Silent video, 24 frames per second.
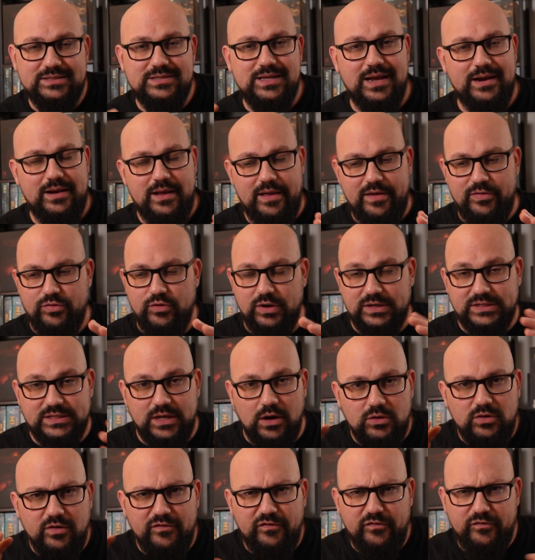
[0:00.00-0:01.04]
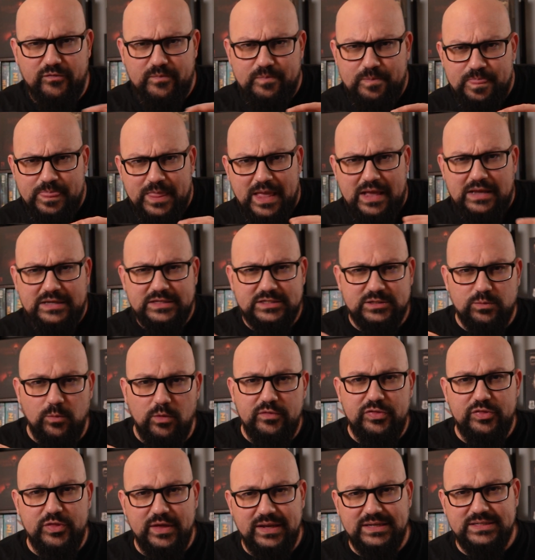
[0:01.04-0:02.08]
Then there's a lot of
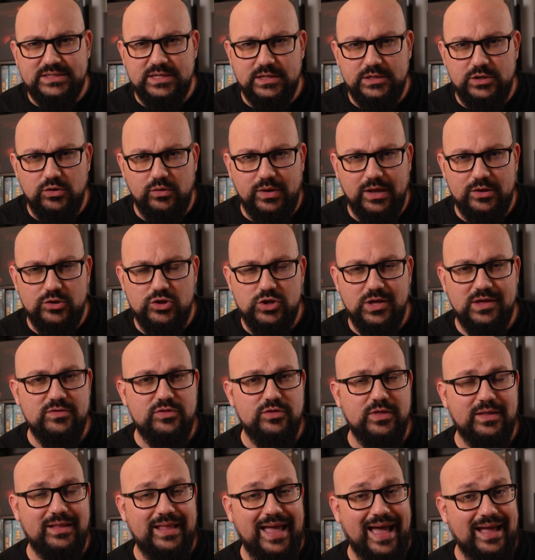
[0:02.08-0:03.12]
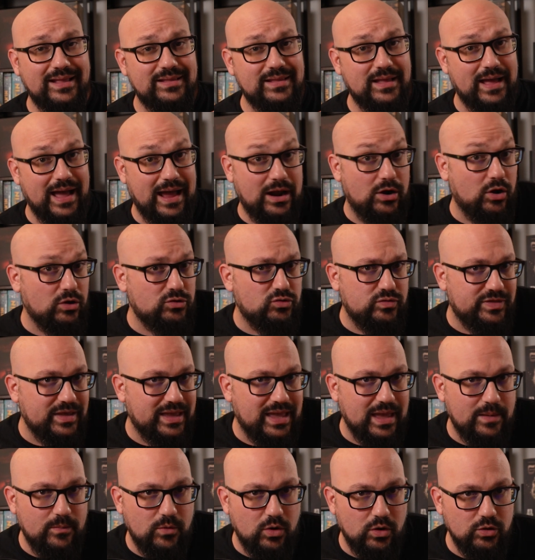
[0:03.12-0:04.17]
small things that you can change that add a lot to the
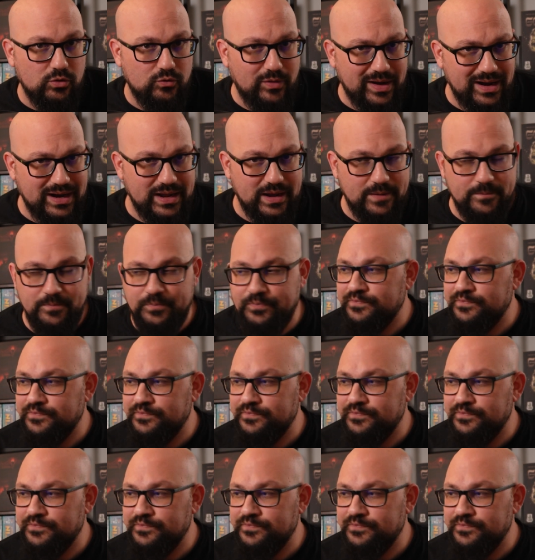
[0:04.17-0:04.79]
game already.